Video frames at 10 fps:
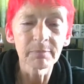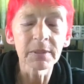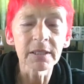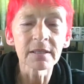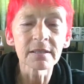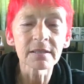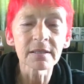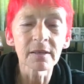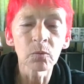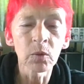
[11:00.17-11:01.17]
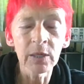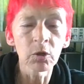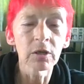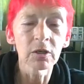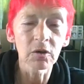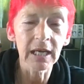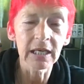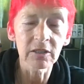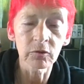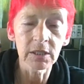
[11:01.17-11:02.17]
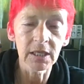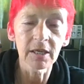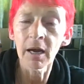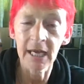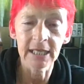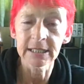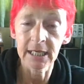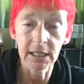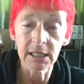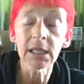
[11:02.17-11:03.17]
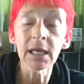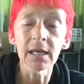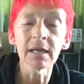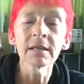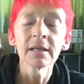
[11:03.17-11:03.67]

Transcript: because we were at loggerheads for a year. I had to take a year,